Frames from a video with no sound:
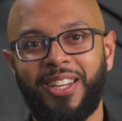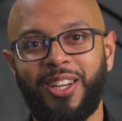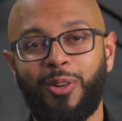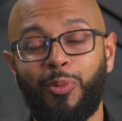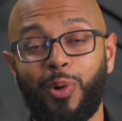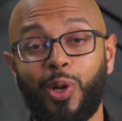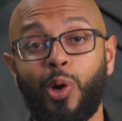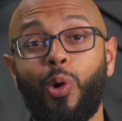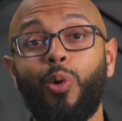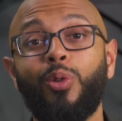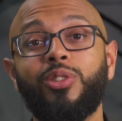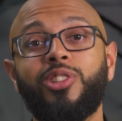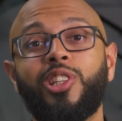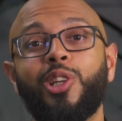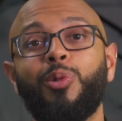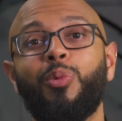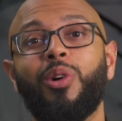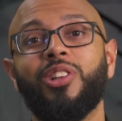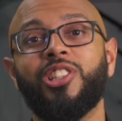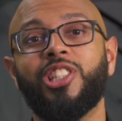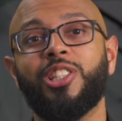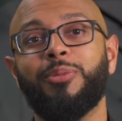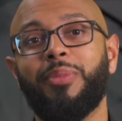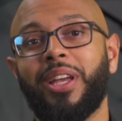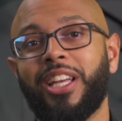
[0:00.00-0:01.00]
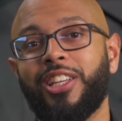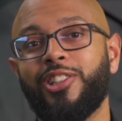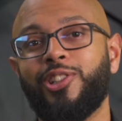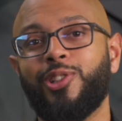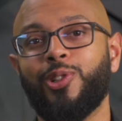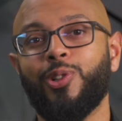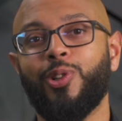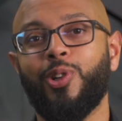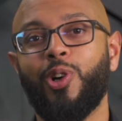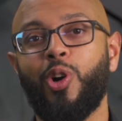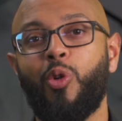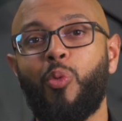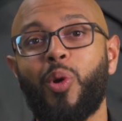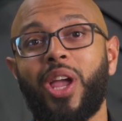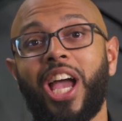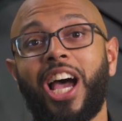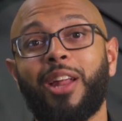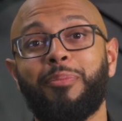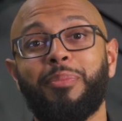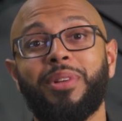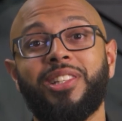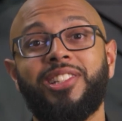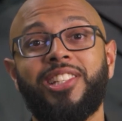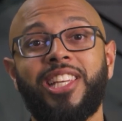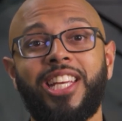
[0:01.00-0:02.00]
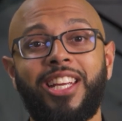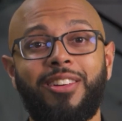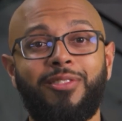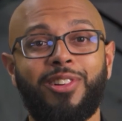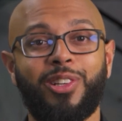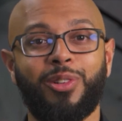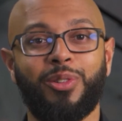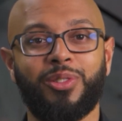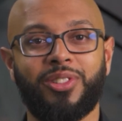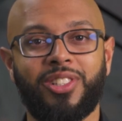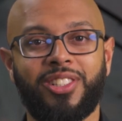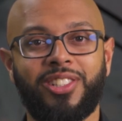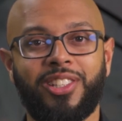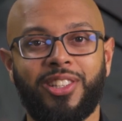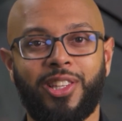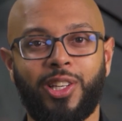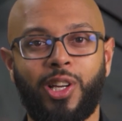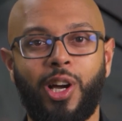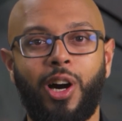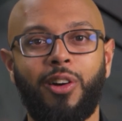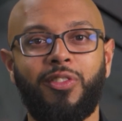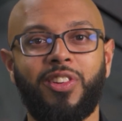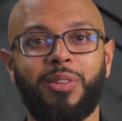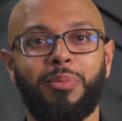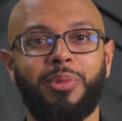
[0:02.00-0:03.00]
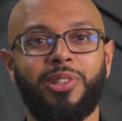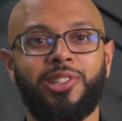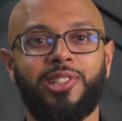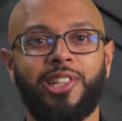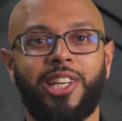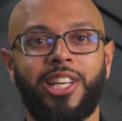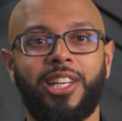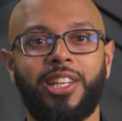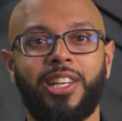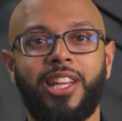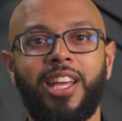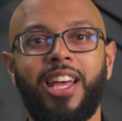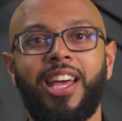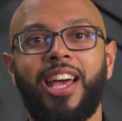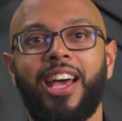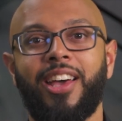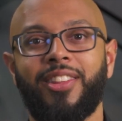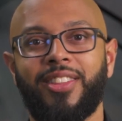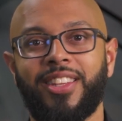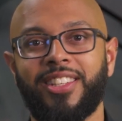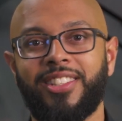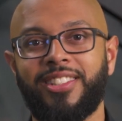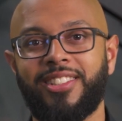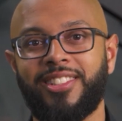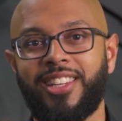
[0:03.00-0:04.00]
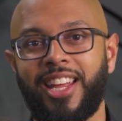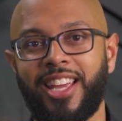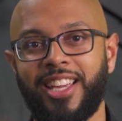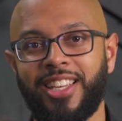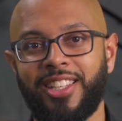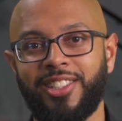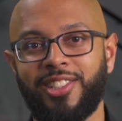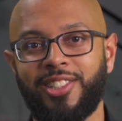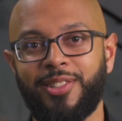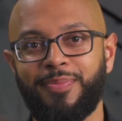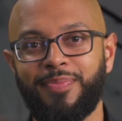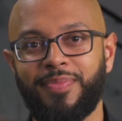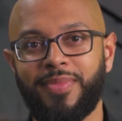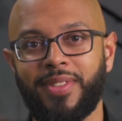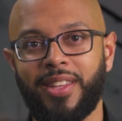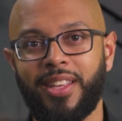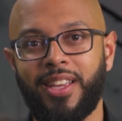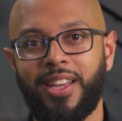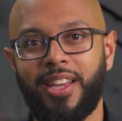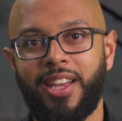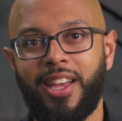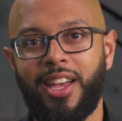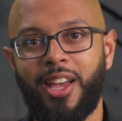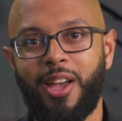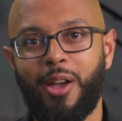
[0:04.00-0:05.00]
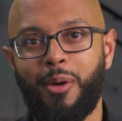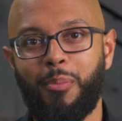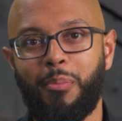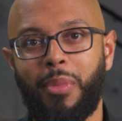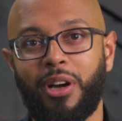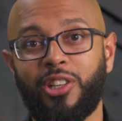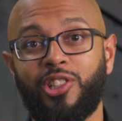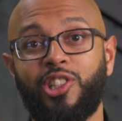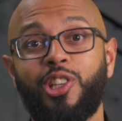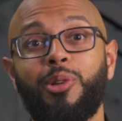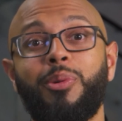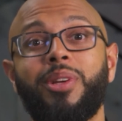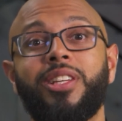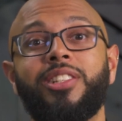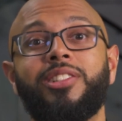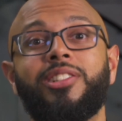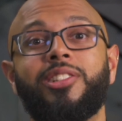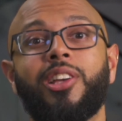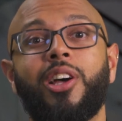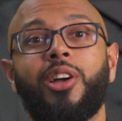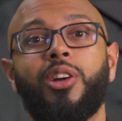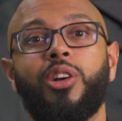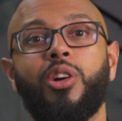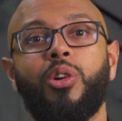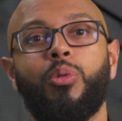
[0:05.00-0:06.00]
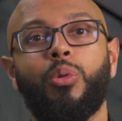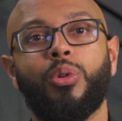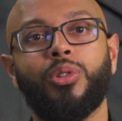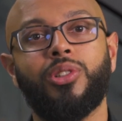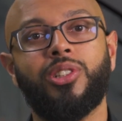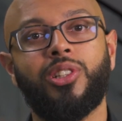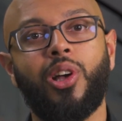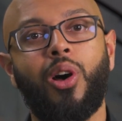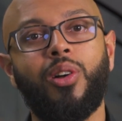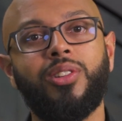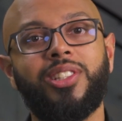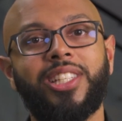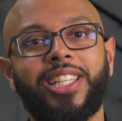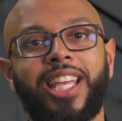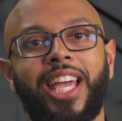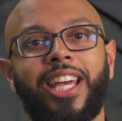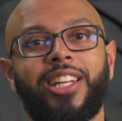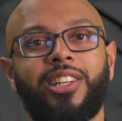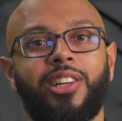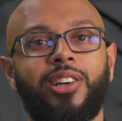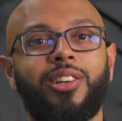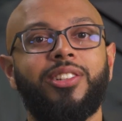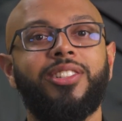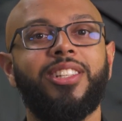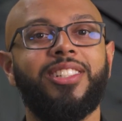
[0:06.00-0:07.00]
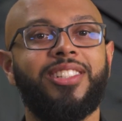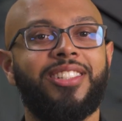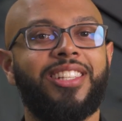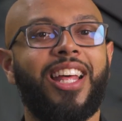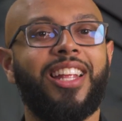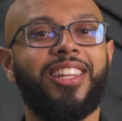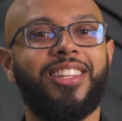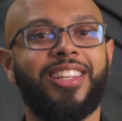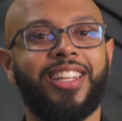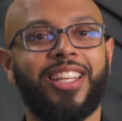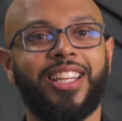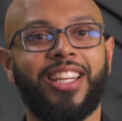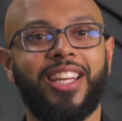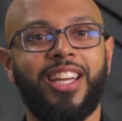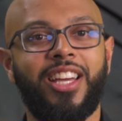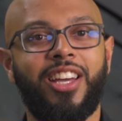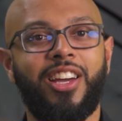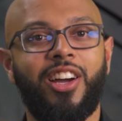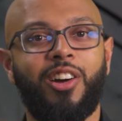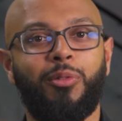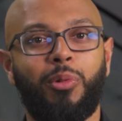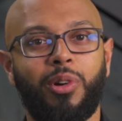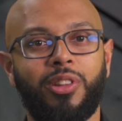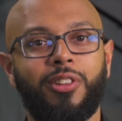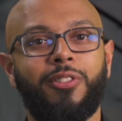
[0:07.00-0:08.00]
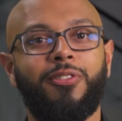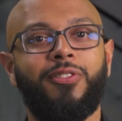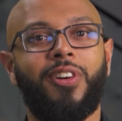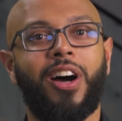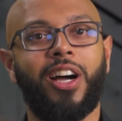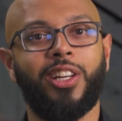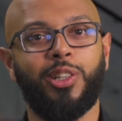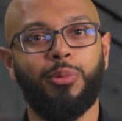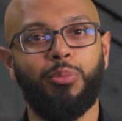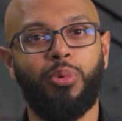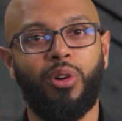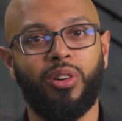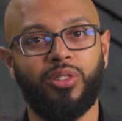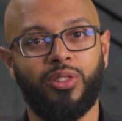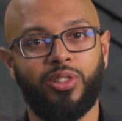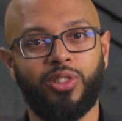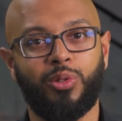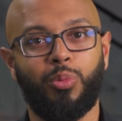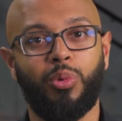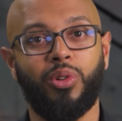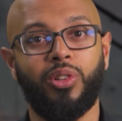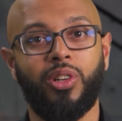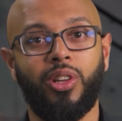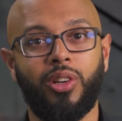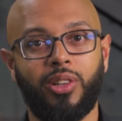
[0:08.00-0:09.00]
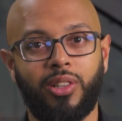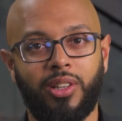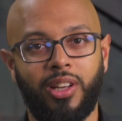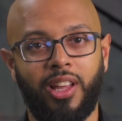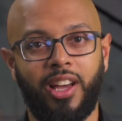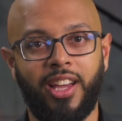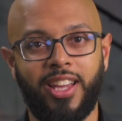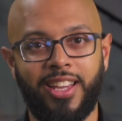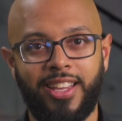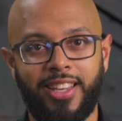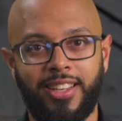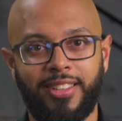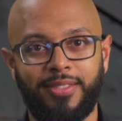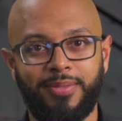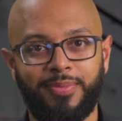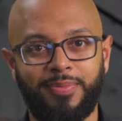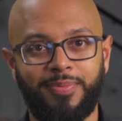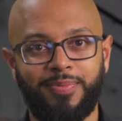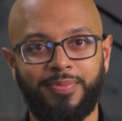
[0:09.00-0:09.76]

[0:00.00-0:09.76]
We also want to make sure we add materials to the coffee machine at this stage, by doing so, we'll start to get an understanding of what the final product will look like.